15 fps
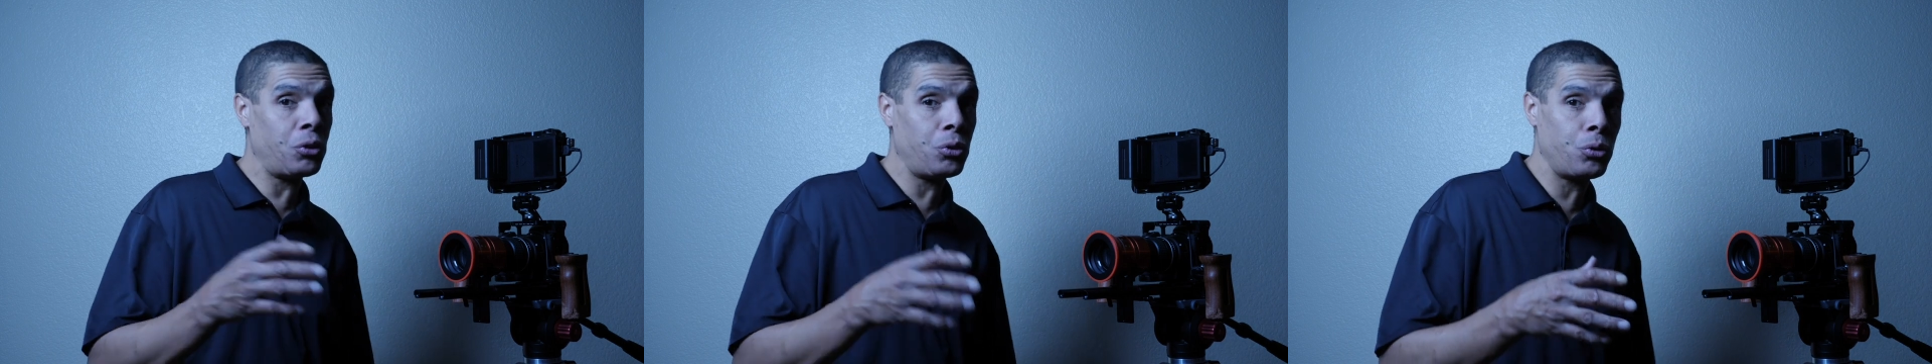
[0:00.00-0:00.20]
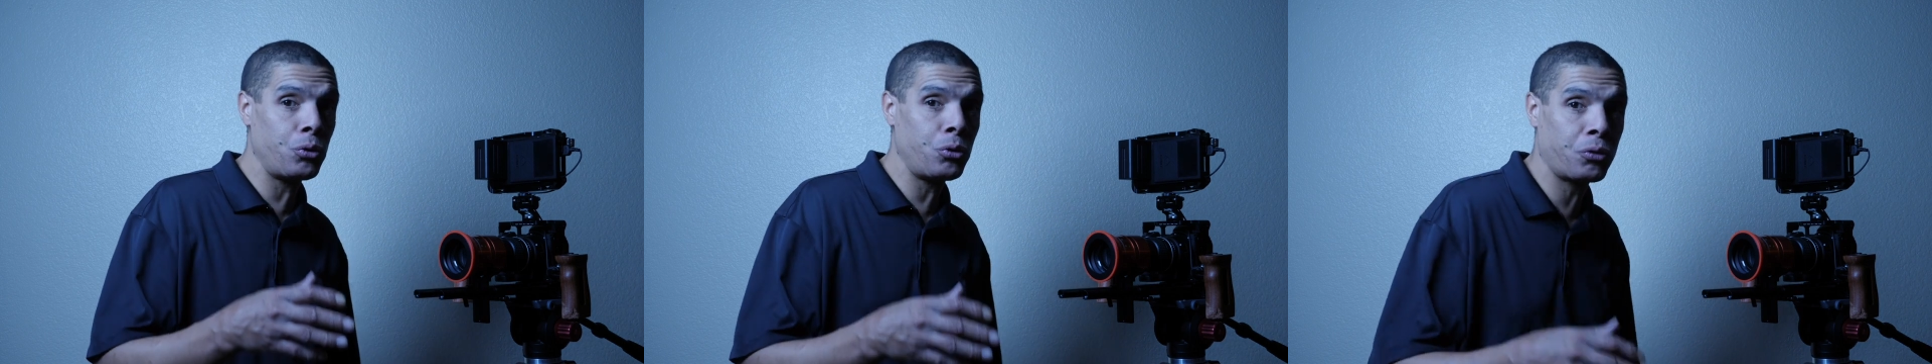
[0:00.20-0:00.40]

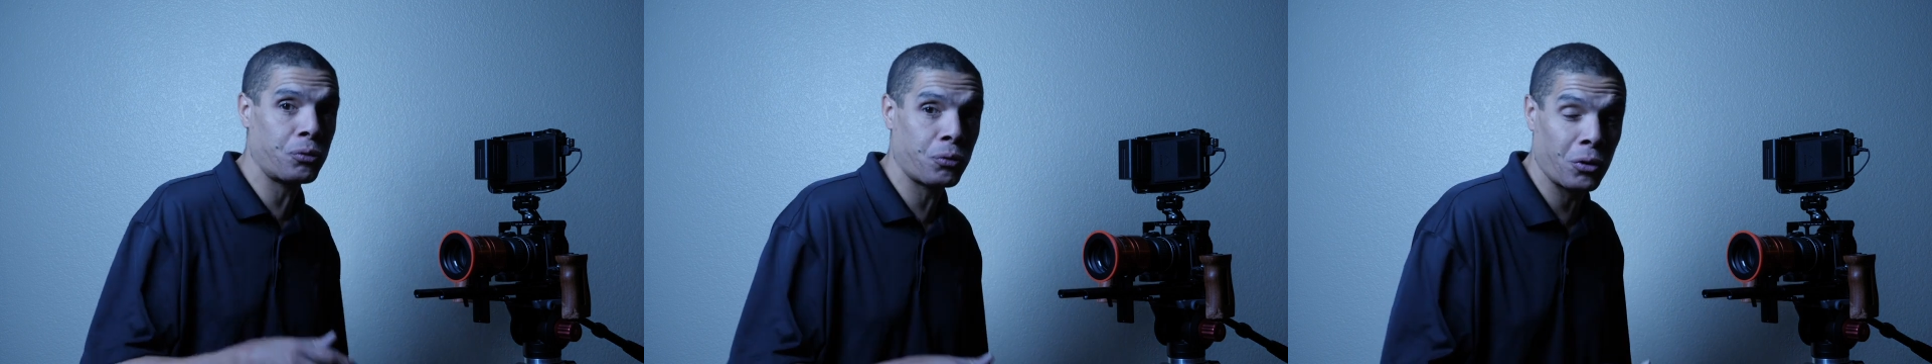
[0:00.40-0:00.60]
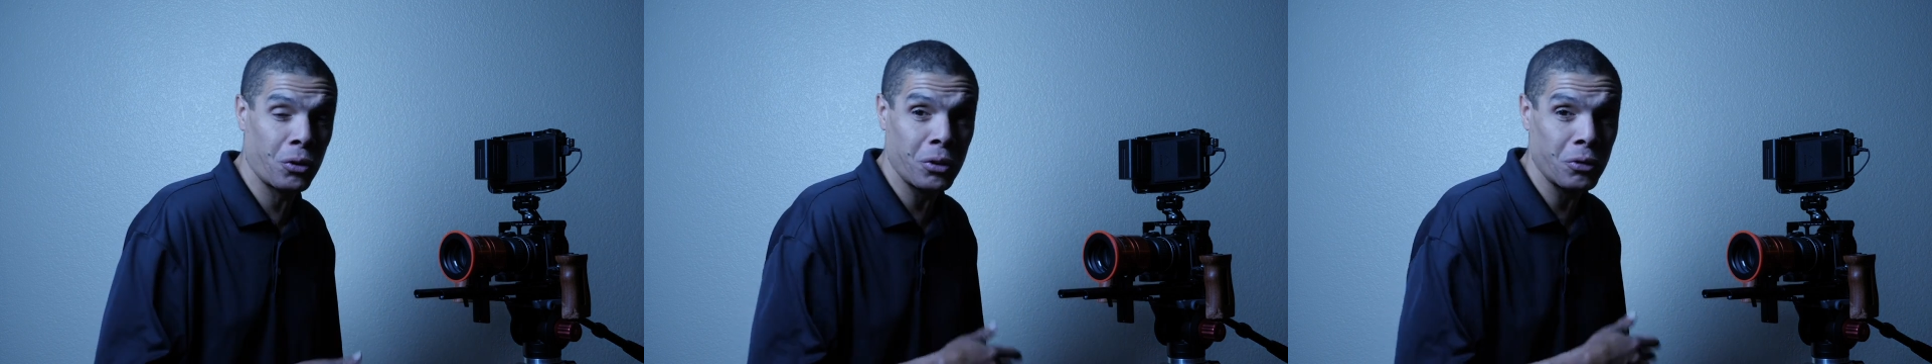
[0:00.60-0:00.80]
used
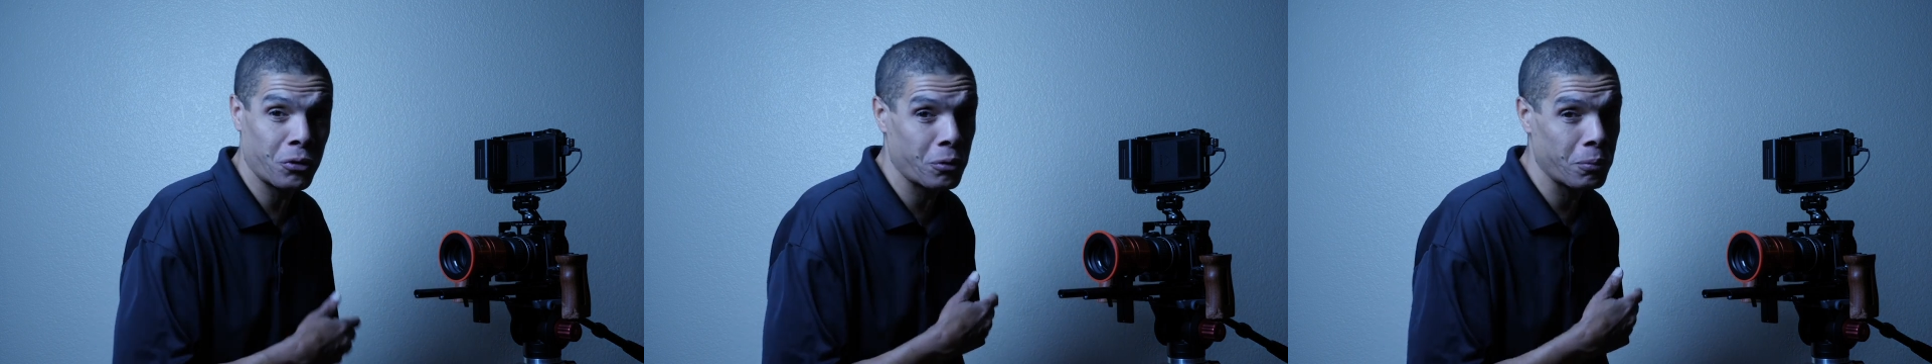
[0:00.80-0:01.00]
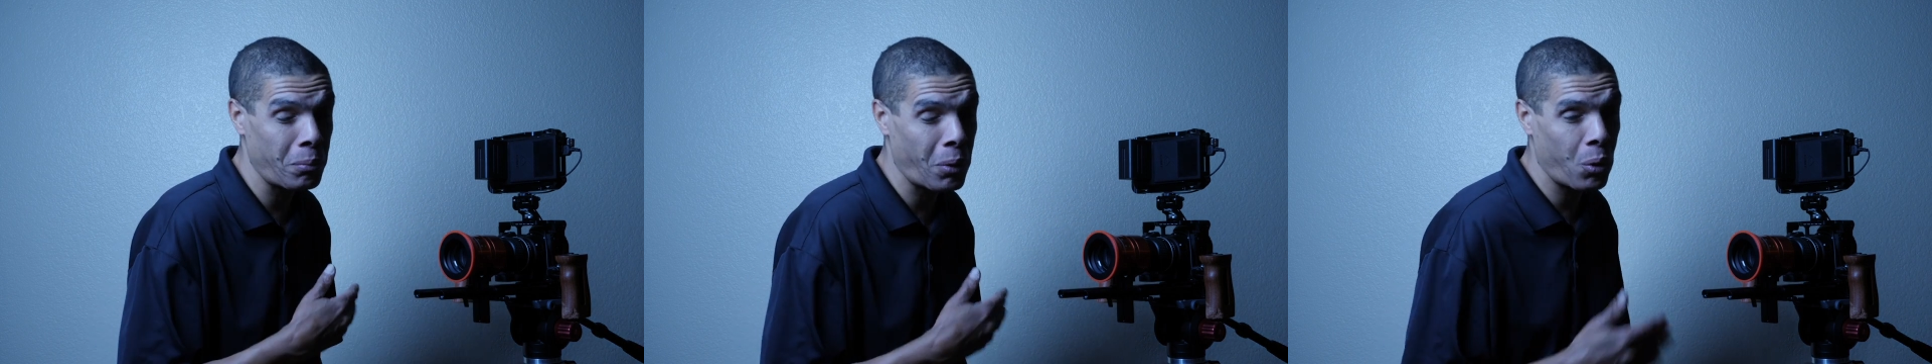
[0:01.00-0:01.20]
for a
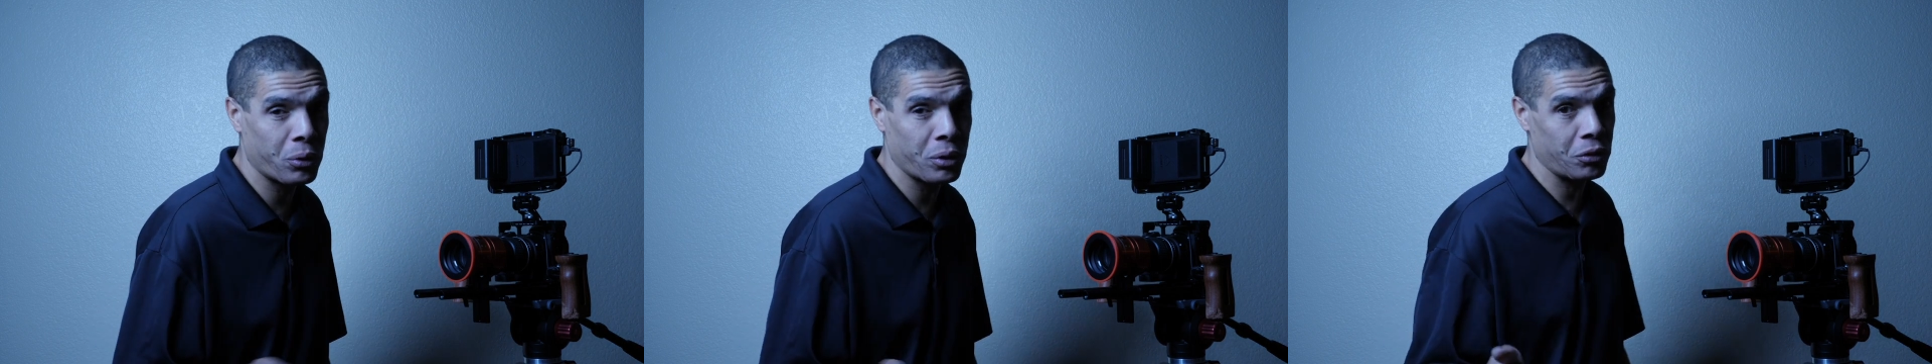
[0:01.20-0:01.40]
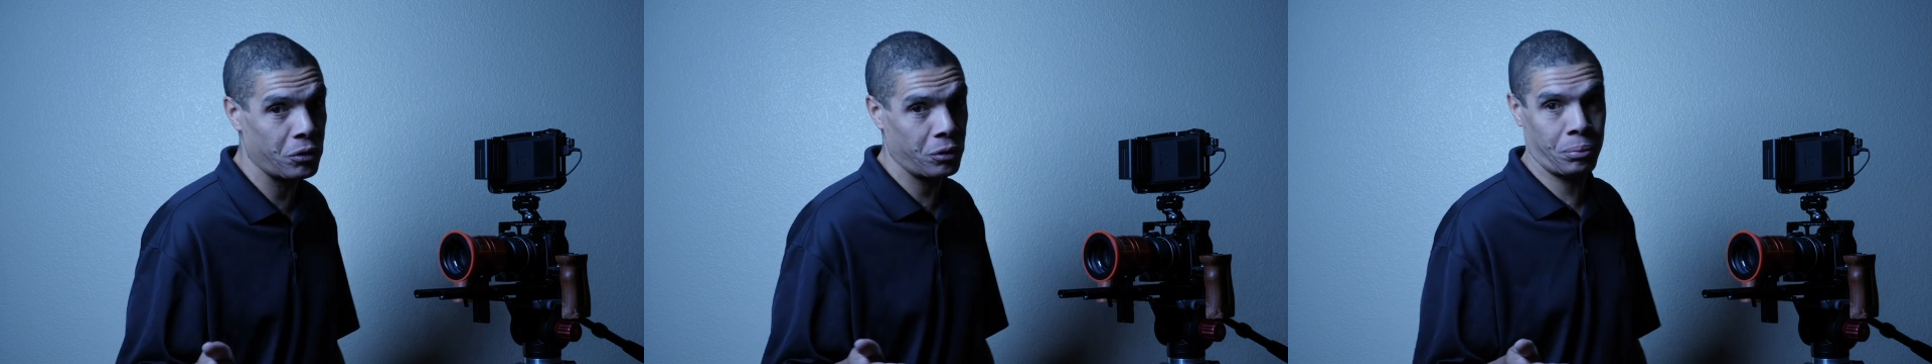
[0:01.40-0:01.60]

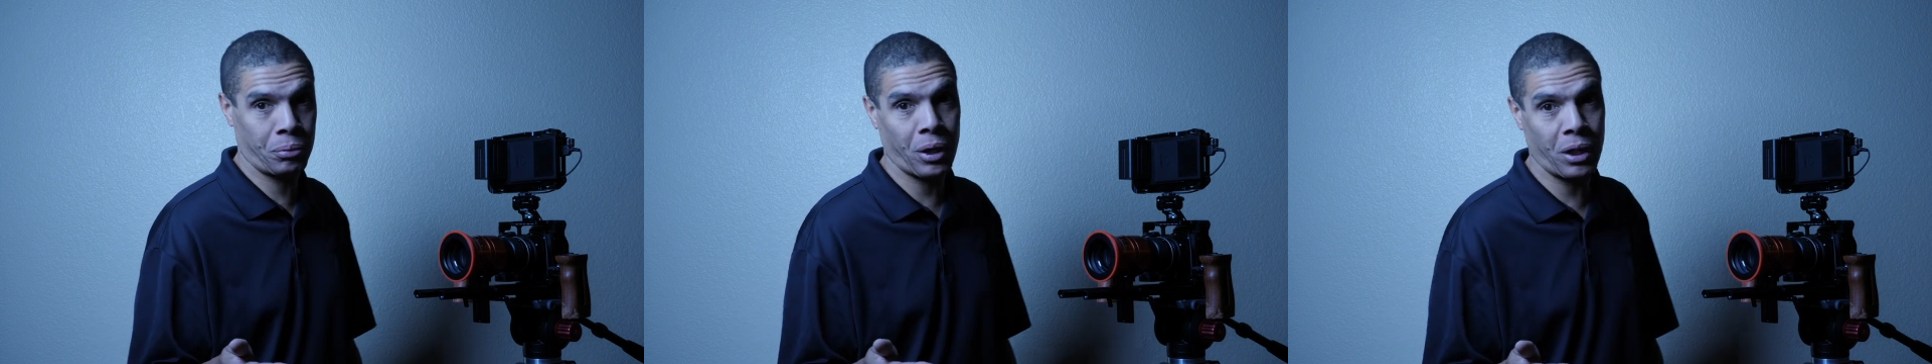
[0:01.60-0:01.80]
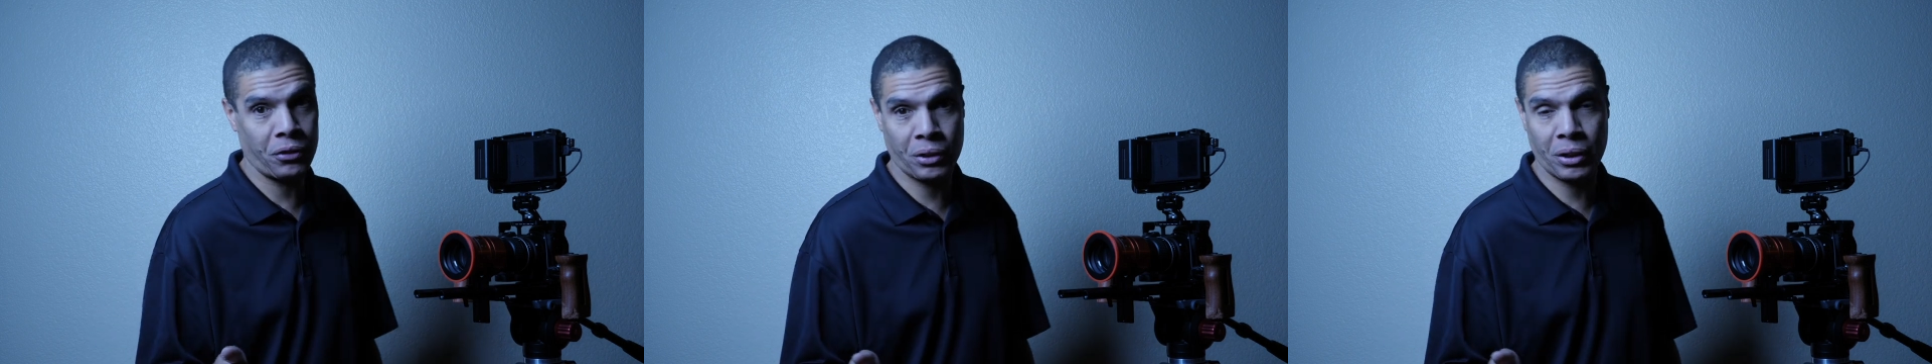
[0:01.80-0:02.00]
smoking good price.